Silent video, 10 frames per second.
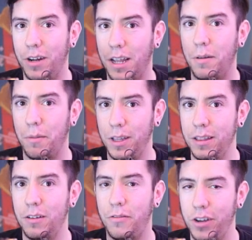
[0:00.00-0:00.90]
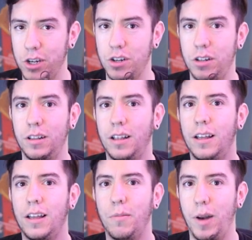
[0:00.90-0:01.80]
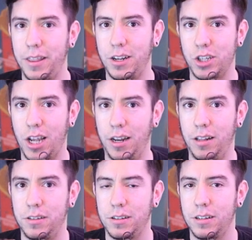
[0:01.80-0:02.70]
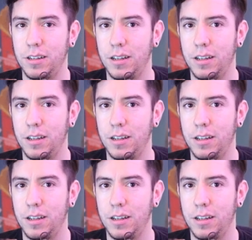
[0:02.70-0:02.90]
What I mean, the official Blender channels,